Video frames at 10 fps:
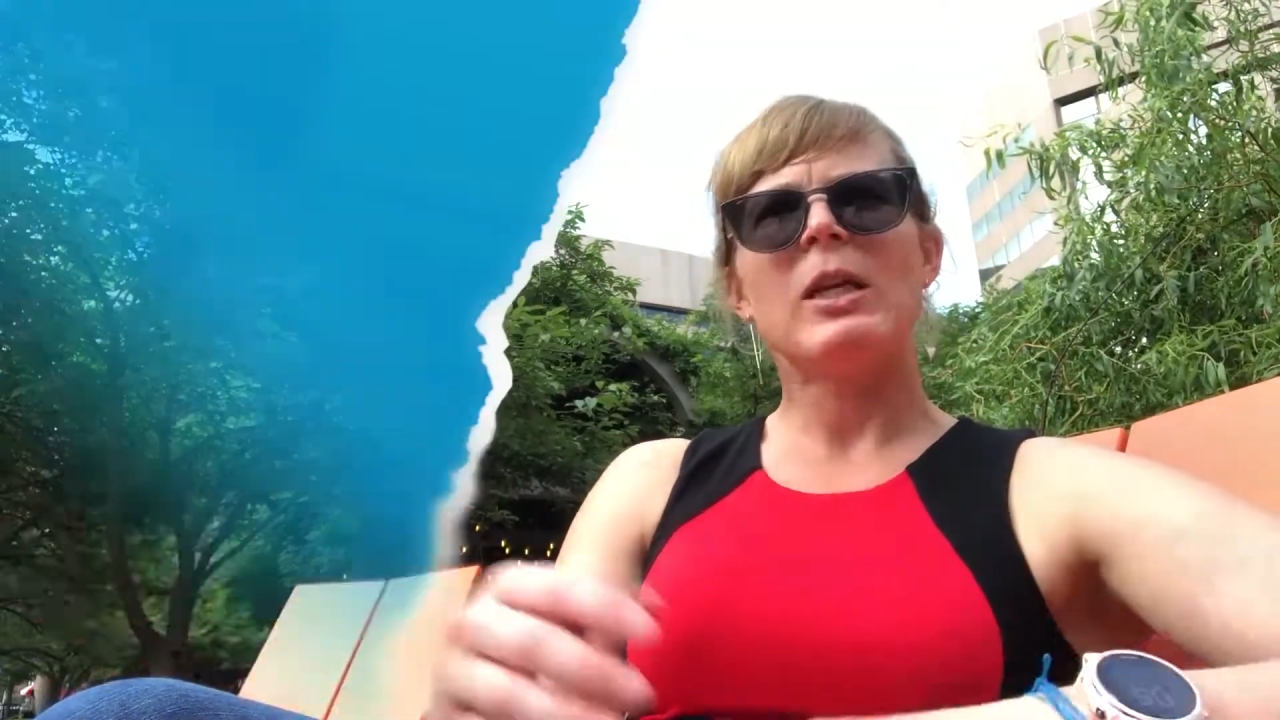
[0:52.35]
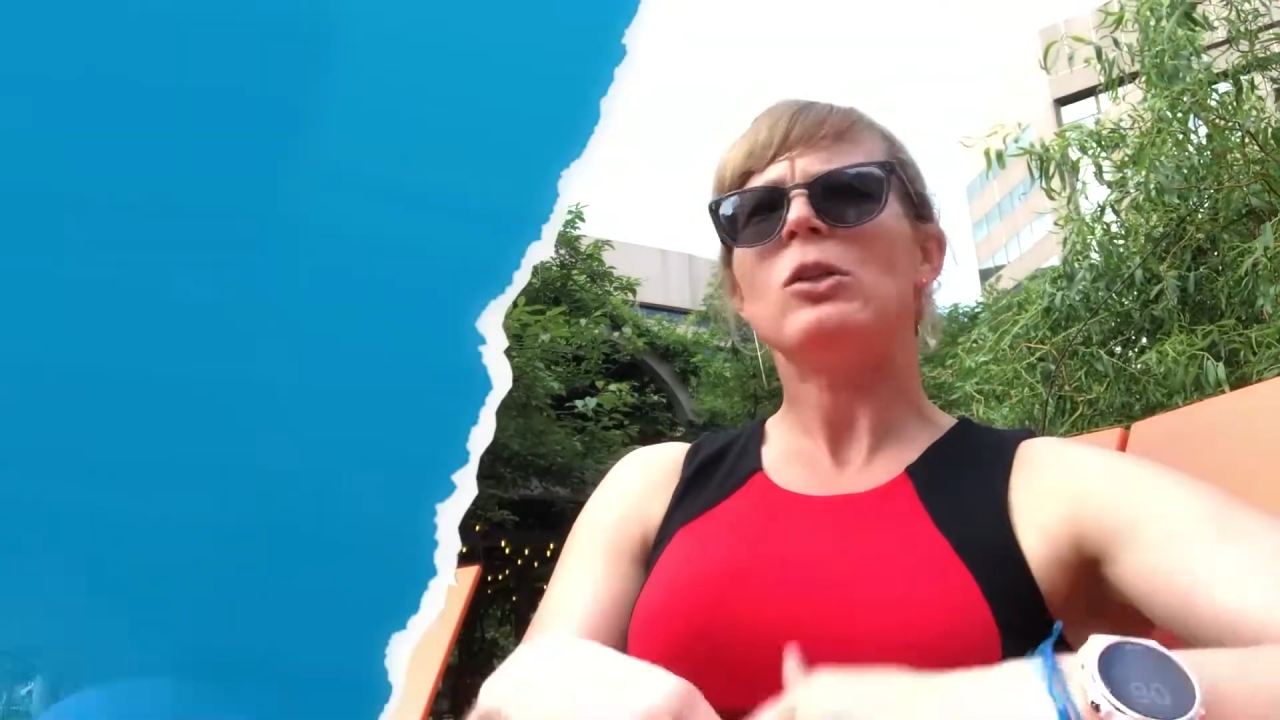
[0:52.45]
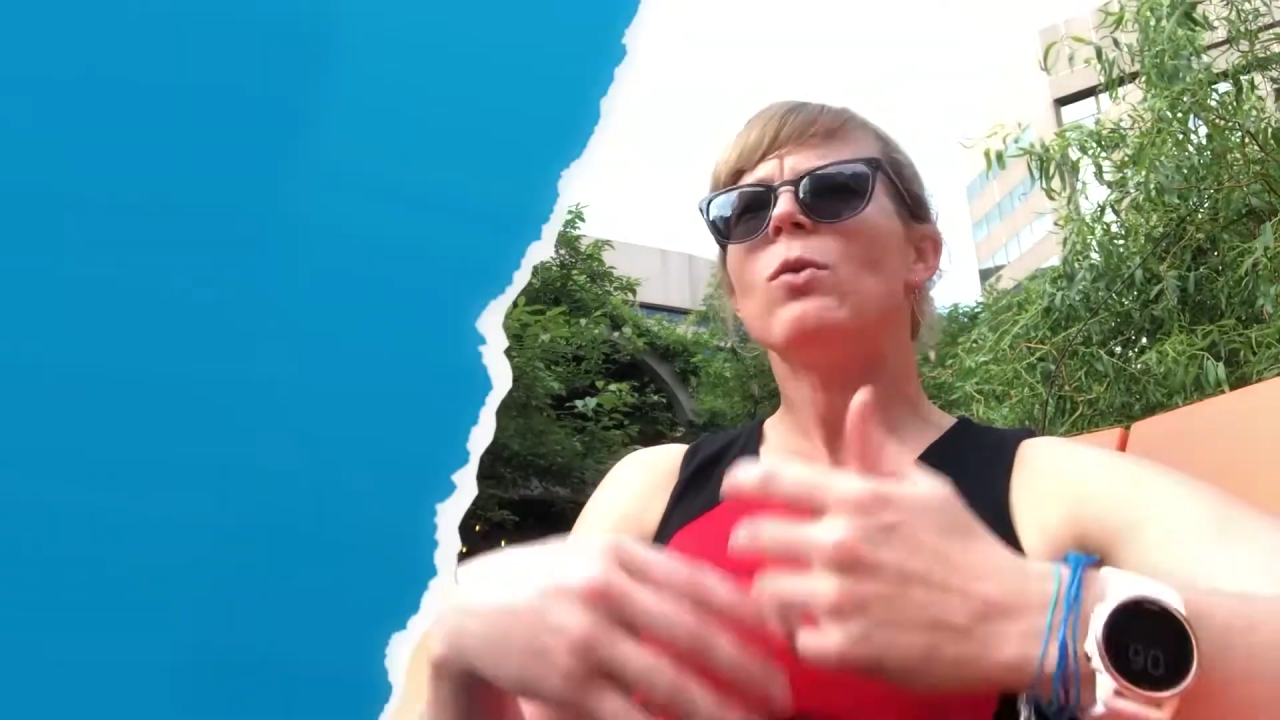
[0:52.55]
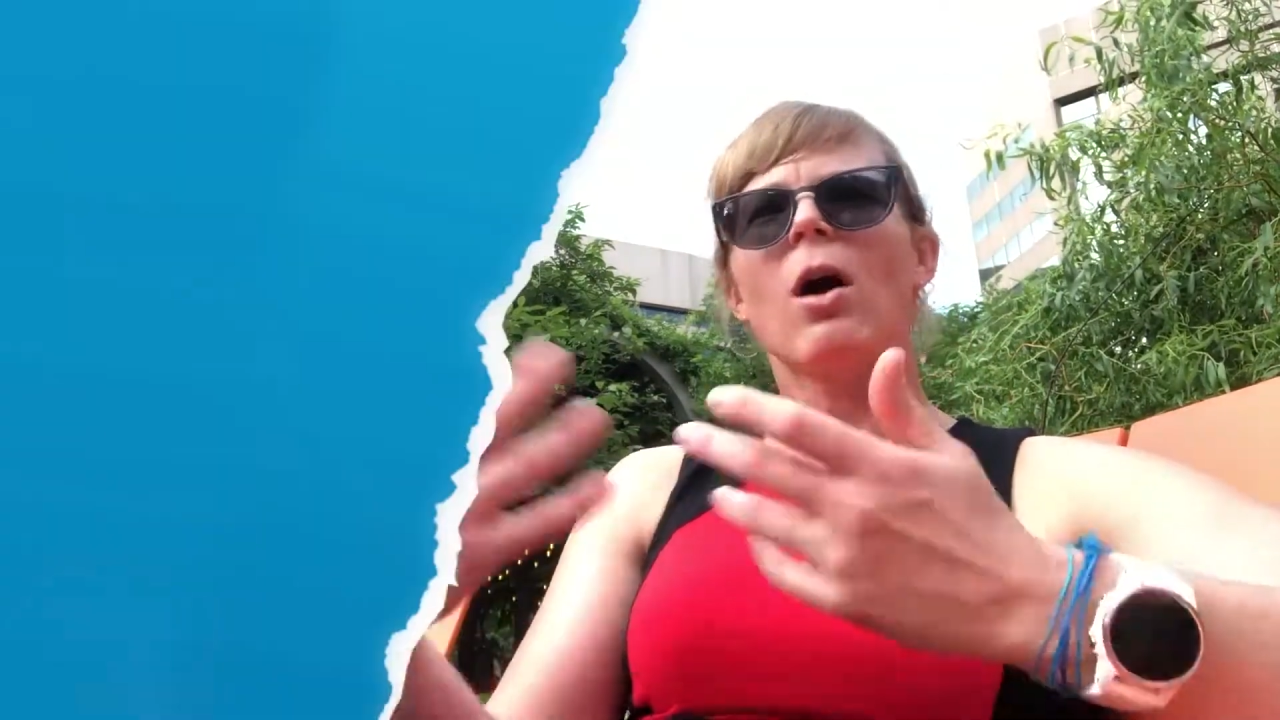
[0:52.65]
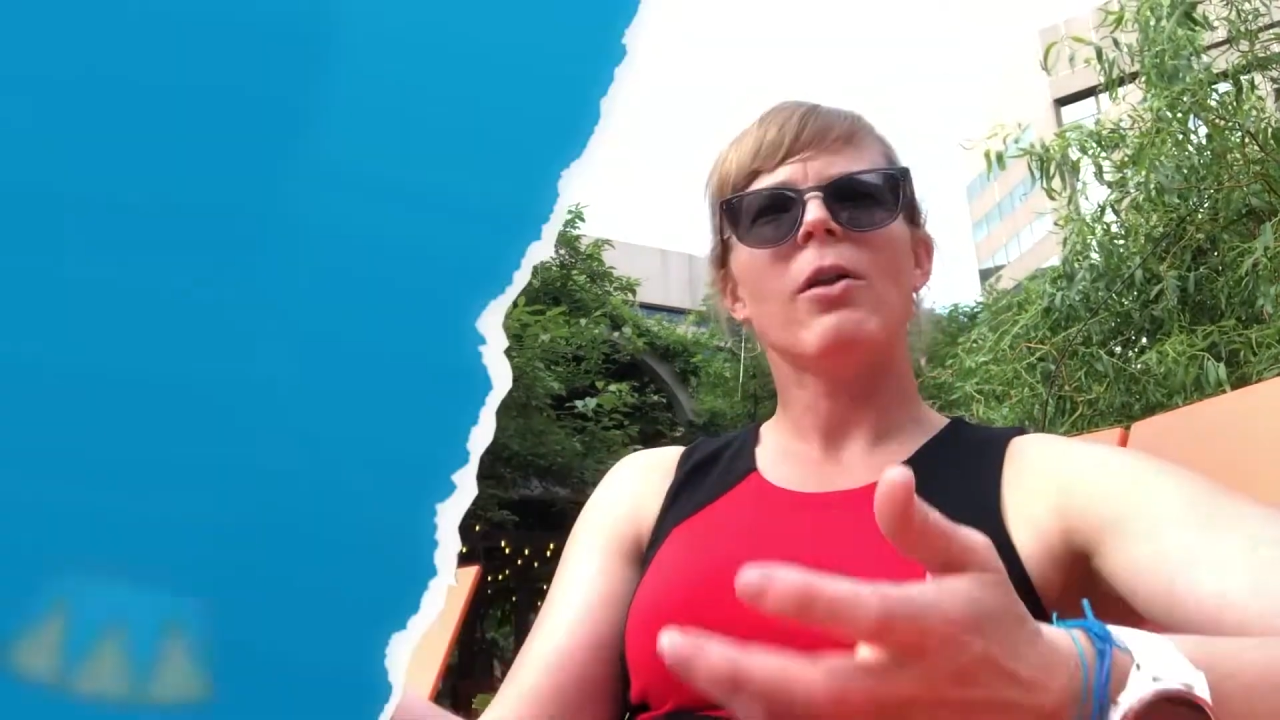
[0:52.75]
We
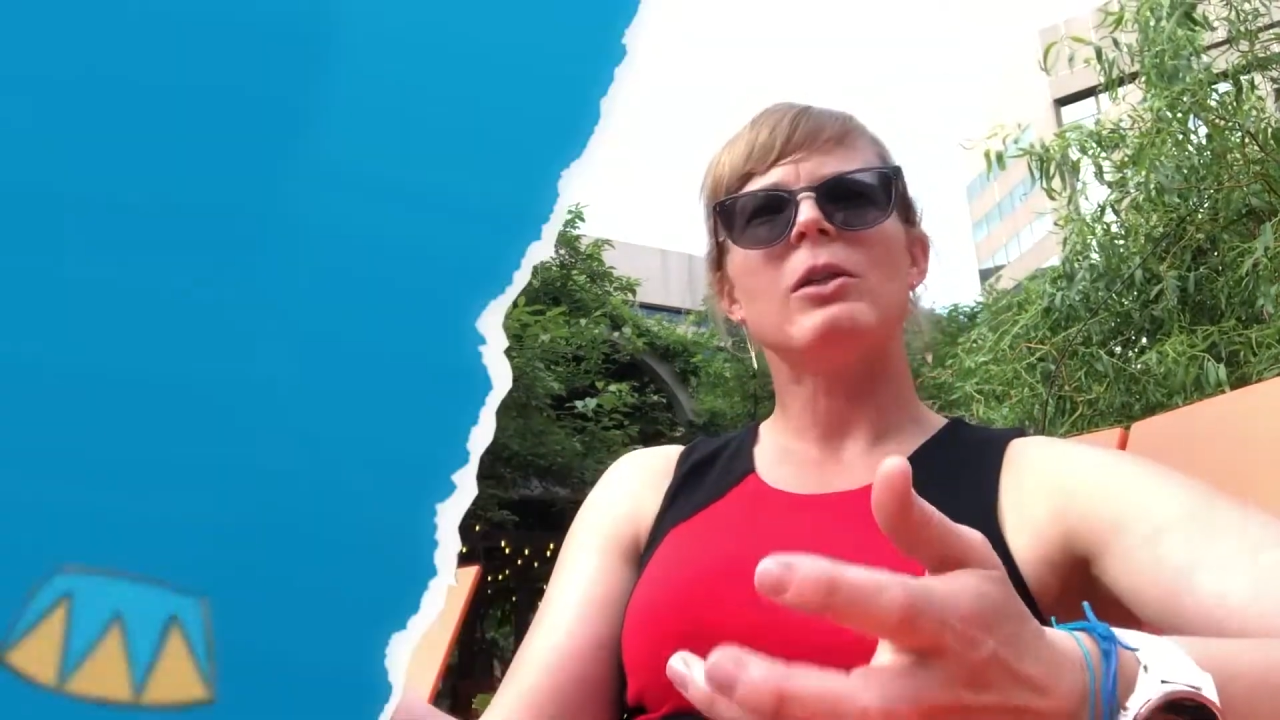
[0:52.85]
can do all